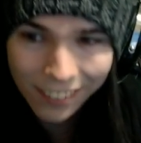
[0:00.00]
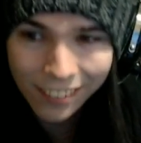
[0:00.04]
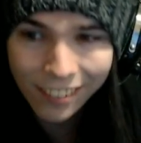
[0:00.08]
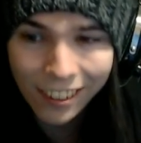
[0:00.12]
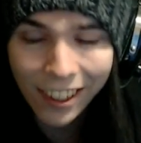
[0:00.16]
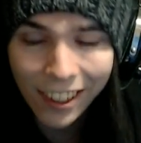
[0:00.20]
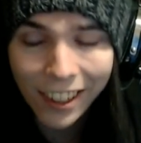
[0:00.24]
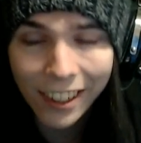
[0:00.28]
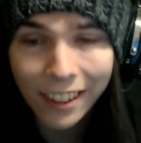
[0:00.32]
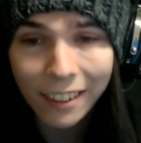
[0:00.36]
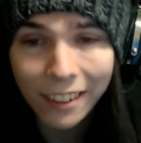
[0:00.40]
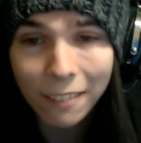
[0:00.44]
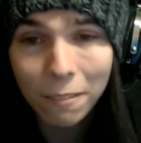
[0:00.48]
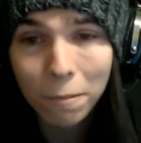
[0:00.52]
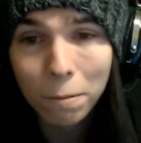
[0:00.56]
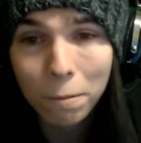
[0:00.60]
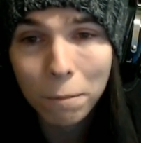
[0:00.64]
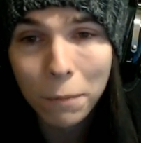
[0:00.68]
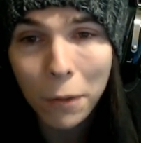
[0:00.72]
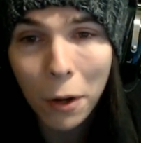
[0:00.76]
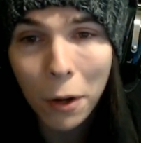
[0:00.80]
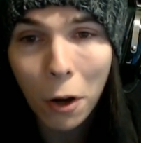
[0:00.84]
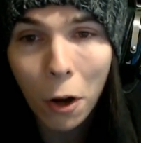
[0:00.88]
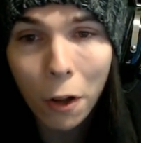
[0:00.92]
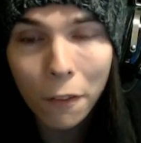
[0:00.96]
like,
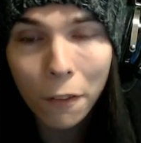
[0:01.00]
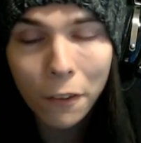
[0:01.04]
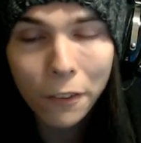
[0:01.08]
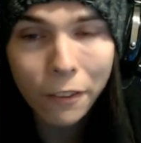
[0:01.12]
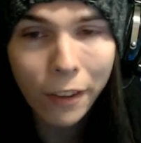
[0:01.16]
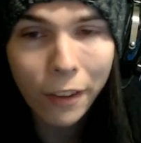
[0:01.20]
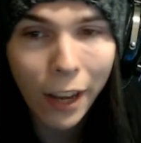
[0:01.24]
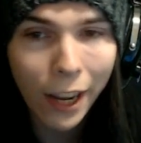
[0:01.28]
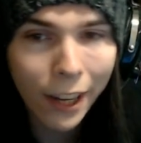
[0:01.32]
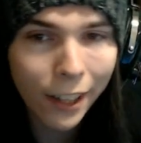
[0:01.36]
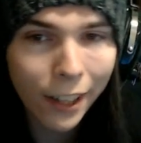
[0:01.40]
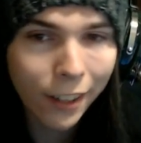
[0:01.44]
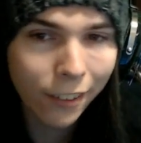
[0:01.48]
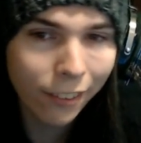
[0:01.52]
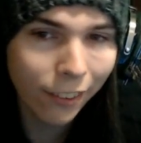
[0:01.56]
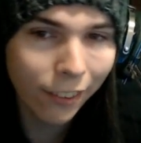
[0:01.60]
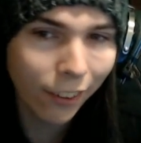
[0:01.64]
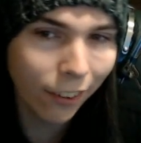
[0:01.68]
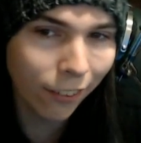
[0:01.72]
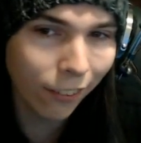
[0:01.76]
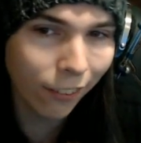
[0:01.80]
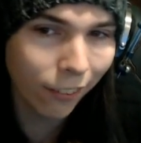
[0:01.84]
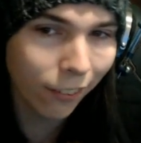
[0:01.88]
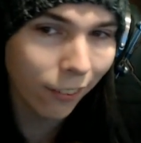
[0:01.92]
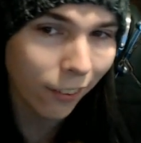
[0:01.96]
on the tag it
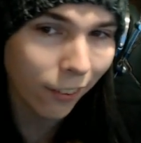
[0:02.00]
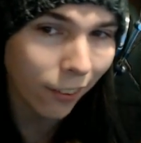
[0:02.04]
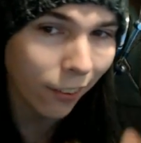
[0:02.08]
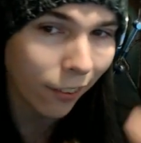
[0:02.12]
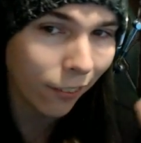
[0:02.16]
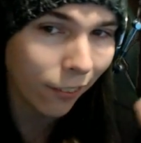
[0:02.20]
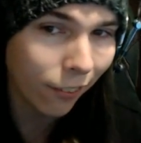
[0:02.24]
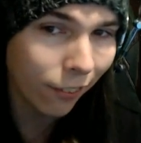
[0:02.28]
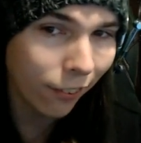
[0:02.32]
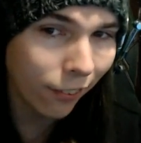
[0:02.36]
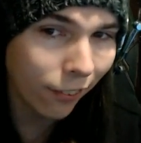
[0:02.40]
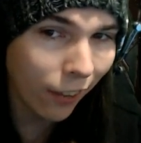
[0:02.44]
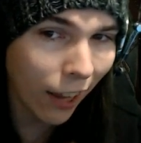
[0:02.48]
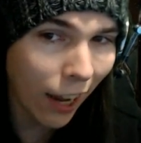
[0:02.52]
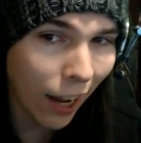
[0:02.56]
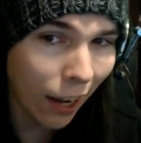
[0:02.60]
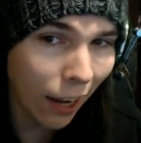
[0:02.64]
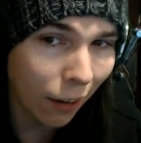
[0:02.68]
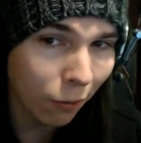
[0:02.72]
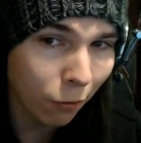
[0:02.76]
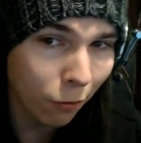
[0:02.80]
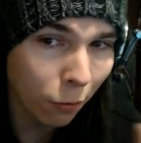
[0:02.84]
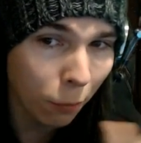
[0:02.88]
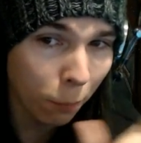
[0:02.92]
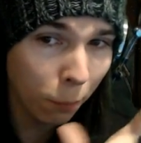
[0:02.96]
says
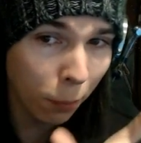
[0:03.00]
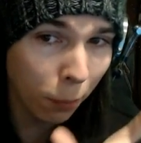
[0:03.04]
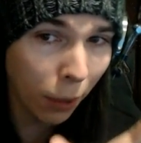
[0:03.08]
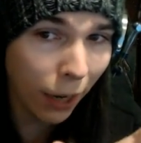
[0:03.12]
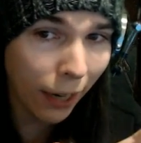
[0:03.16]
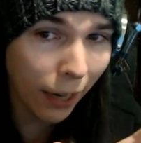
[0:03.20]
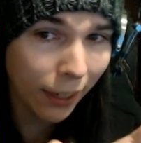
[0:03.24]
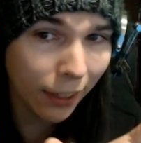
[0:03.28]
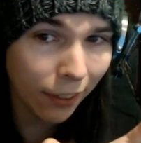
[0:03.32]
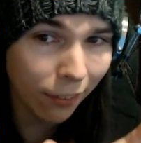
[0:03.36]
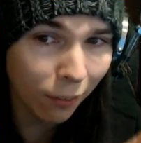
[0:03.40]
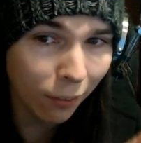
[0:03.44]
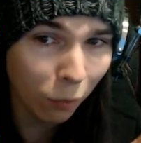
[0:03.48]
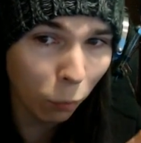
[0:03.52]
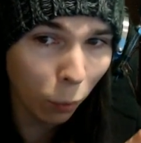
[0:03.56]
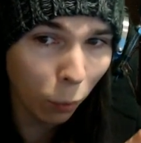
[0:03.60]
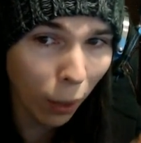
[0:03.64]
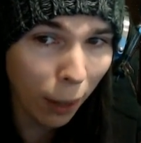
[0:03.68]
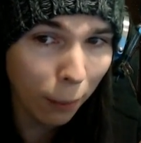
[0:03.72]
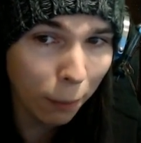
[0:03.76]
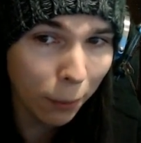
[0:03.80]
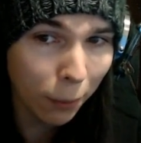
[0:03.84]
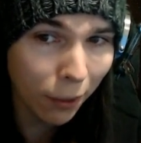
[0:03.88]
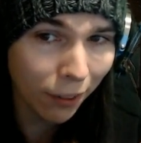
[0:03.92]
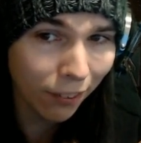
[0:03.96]
staff brackets
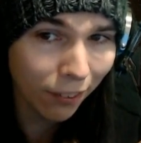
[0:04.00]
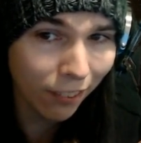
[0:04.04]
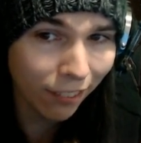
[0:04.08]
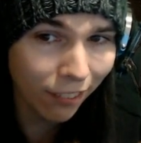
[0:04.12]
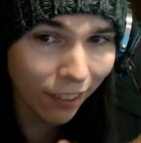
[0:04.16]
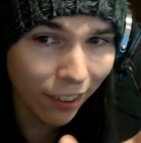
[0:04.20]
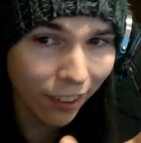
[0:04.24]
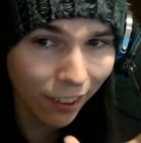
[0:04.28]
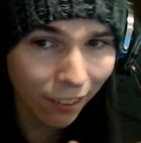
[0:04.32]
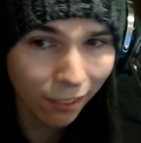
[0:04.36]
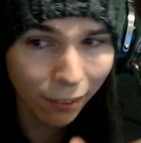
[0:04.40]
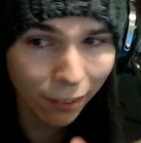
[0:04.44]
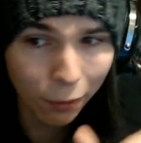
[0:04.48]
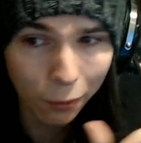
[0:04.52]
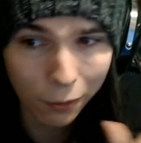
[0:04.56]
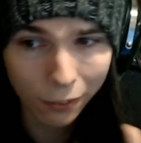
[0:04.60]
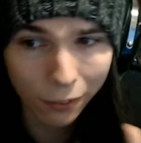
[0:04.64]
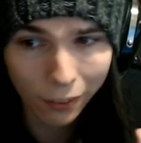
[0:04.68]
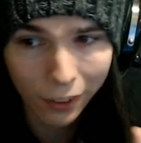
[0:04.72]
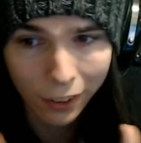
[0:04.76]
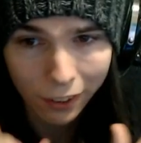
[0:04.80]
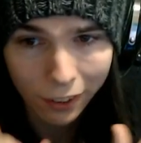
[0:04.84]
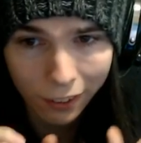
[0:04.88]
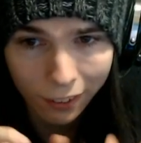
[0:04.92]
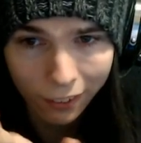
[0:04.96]
wappity stick. So it's
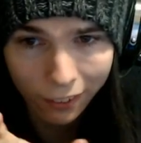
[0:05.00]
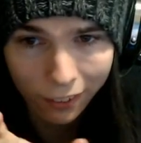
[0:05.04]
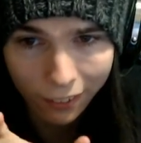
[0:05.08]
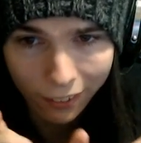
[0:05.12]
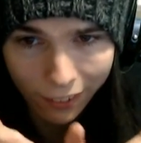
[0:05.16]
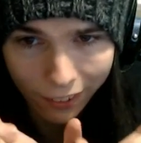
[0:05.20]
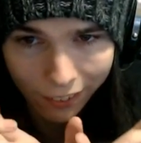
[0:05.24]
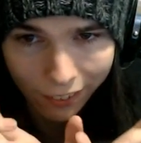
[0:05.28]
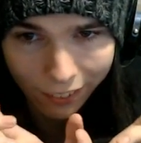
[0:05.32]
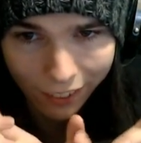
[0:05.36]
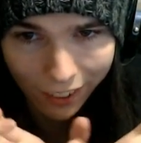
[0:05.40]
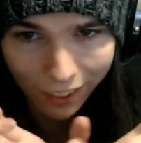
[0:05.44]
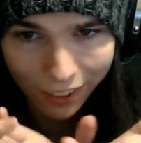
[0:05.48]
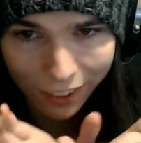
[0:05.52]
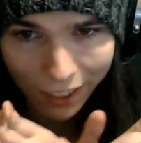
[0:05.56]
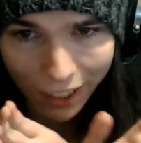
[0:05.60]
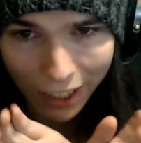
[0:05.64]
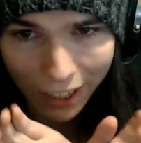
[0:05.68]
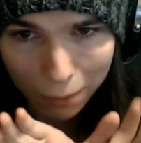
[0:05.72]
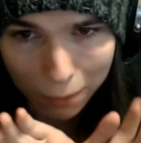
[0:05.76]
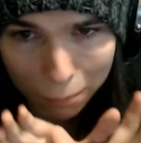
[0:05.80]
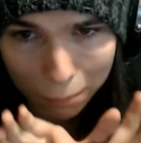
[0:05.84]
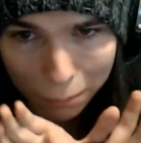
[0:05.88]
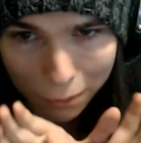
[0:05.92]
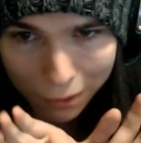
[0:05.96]
like
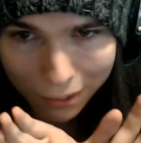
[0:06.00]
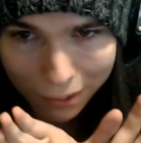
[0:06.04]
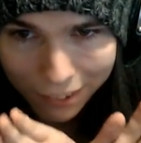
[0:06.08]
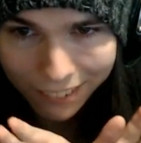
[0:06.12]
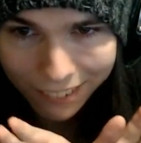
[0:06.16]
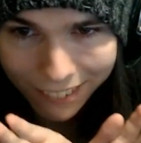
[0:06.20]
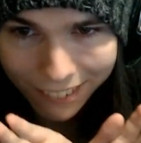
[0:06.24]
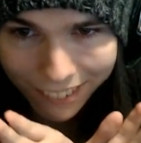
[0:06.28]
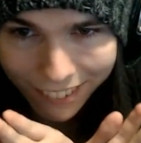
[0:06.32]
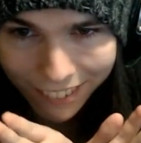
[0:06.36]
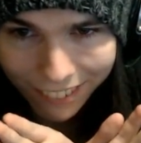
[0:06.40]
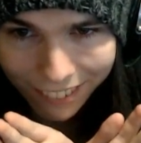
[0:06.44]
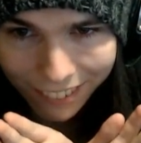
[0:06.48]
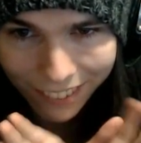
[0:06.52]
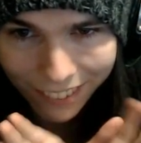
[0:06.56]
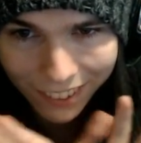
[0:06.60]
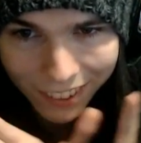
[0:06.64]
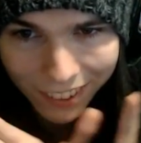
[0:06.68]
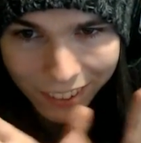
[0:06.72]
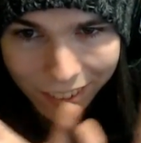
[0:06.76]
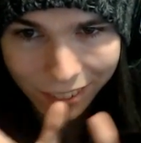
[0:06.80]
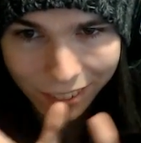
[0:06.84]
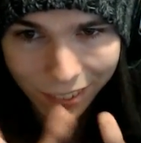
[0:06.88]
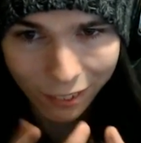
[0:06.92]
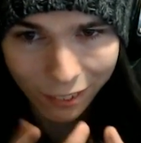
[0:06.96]
named sort of
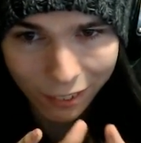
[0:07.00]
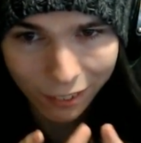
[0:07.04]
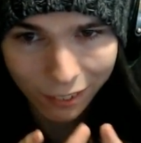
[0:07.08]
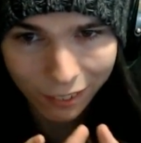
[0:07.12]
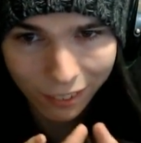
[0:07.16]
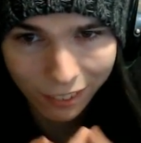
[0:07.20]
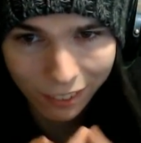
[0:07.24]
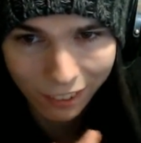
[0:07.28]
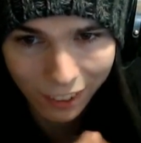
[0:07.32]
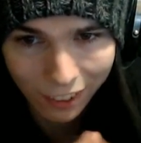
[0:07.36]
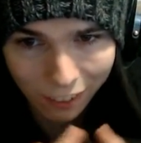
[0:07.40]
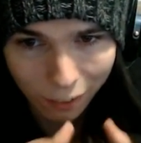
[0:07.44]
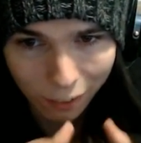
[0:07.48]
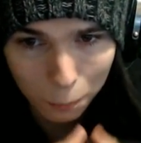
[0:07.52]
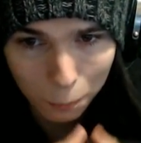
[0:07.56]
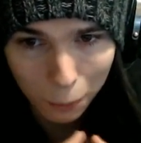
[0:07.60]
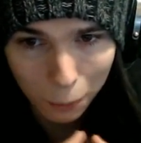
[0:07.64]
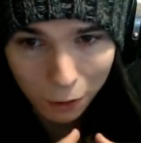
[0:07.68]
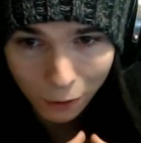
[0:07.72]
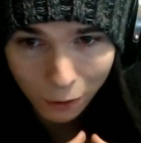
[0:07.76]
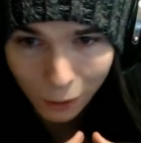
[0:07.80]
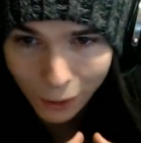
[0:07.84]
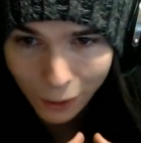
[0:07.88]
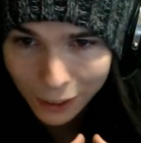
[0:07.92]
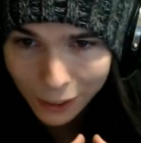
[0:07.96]
thing. It's like a
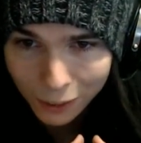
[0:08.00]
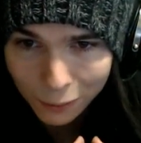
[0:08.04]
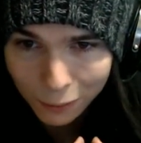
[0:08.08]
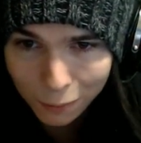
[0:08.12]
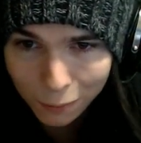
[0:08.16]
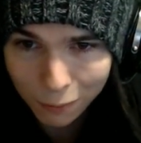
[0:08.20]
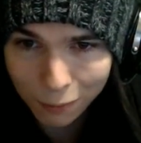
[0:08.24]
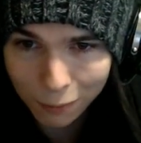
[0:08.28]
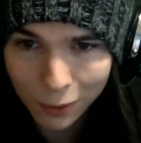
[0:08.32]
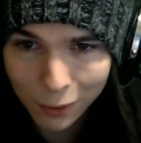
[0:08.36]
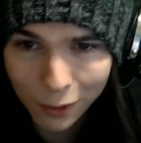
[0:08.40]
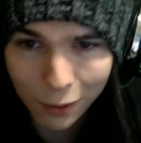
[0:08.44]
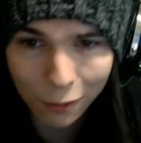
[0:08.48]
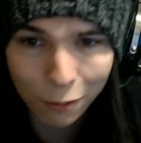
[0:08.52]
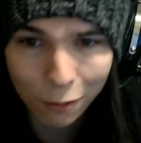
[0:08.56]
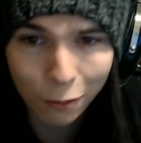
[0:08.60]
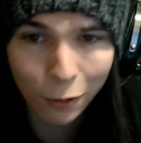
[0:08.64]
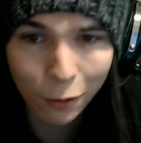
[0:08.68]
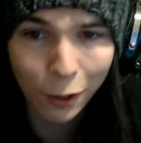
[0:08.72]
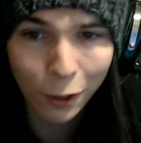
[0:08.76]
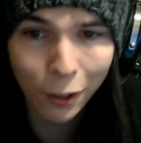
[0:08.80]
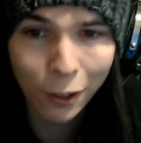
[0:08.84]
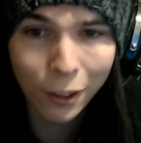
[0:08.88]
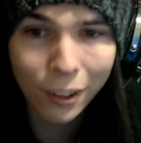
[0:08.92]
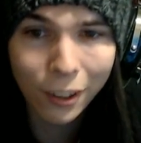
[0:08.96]
special item, you know,
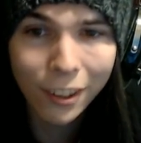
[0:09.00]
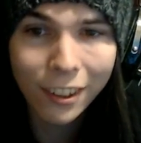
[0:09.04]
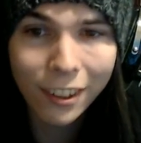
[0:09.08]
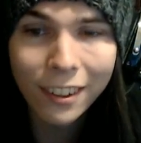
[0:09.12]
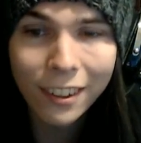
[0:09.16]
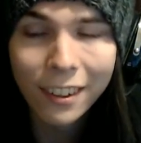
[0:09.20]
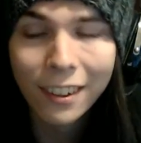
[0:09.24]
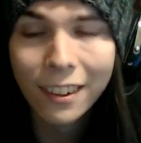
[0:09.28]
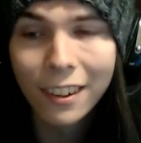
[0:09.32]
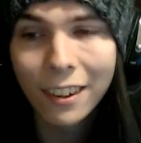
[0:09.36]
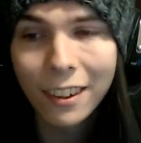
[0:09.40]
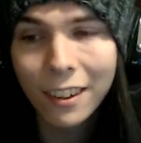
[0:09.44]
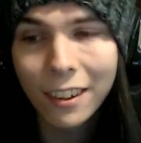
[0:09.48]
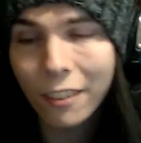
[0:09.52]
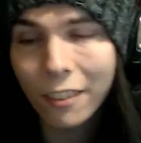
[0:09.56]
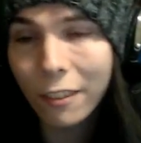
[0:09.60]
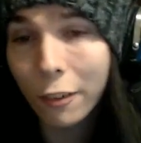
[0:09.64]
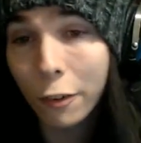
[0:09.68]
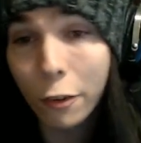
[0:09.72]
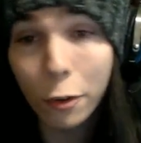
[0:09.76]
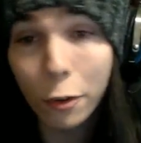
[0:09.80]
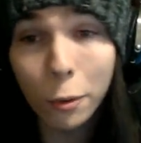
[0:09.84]
for her. It doesn't do